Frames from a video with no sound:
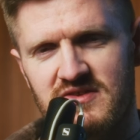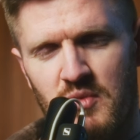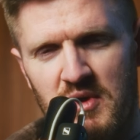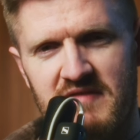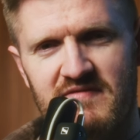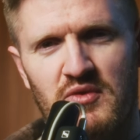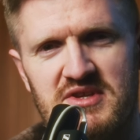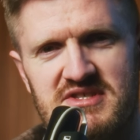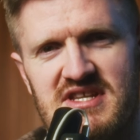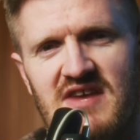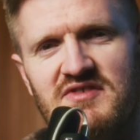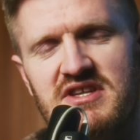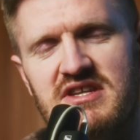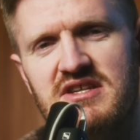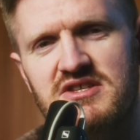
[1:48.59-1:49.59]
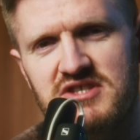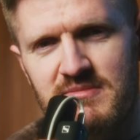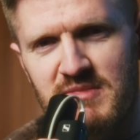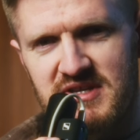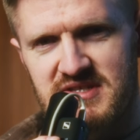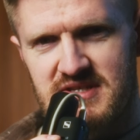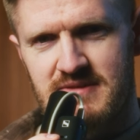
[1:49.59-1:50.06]
24-70 G
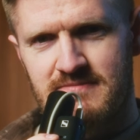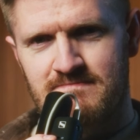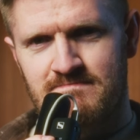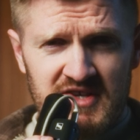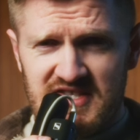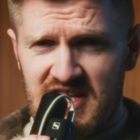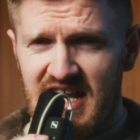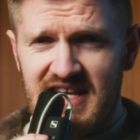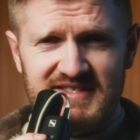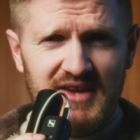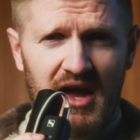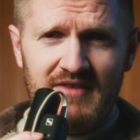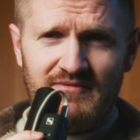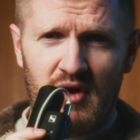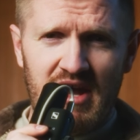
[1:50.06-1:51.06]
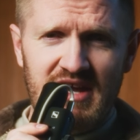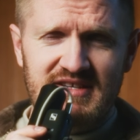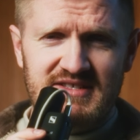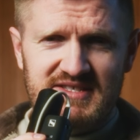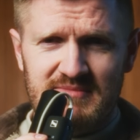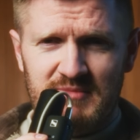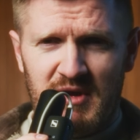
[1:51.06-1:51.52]
Master. So let's dive right into some